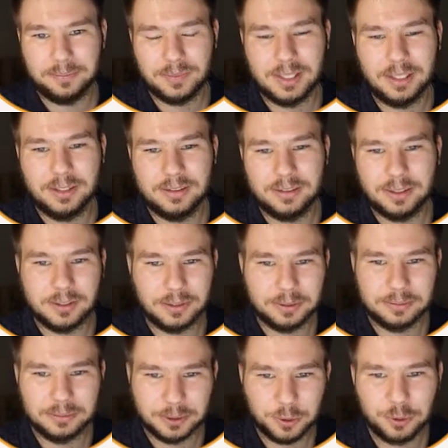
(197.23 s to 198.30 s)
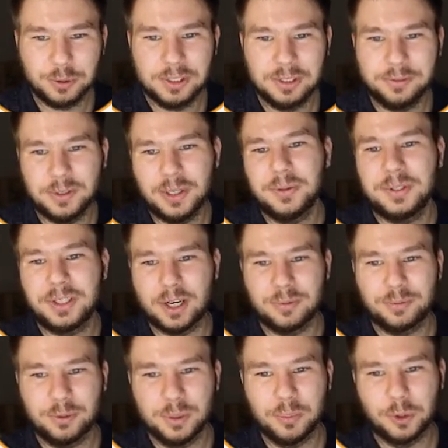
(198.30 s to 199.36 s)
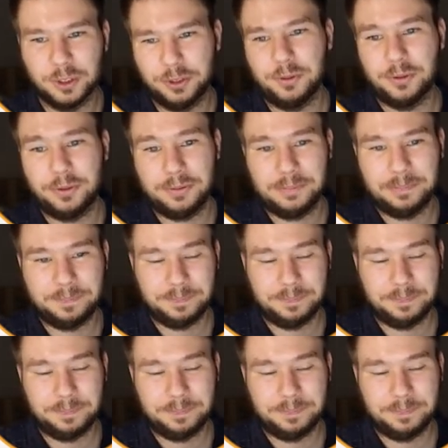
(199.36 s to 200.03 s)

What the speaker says: that are usually very carefully monitored.